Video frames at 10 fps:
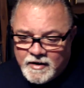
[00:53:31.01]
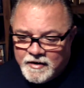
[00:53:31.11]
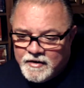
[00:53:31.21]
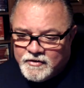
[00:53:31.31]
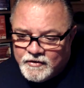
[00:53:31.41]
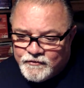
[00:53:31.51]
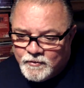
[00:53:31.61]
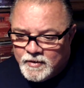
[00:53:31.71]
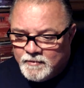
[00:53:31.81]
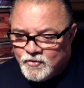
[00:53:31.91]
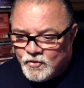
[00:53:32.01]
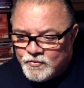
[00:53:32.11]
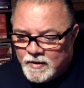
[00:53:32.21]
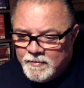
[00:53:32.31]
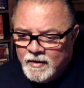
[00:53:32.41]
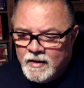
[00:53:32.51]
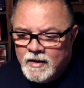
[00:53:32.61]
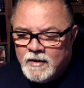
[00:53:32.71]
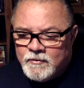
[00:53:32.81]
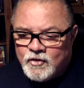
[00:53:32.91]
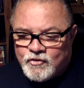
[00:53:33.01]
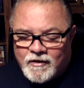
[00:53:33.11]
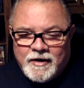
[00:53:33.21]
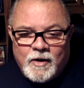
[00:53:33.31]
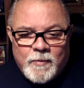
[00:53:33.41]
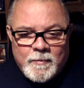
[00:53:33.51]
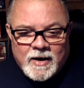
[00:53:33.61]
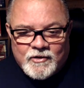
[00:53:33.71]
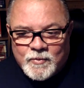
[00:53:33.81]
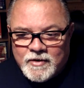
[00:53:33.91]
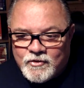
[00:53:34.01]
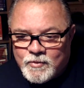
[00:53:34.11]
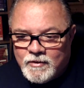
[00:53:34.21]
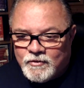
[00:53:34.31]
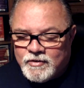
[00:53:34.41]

and this is for William George Webb, to try and help him out to win a squirrel.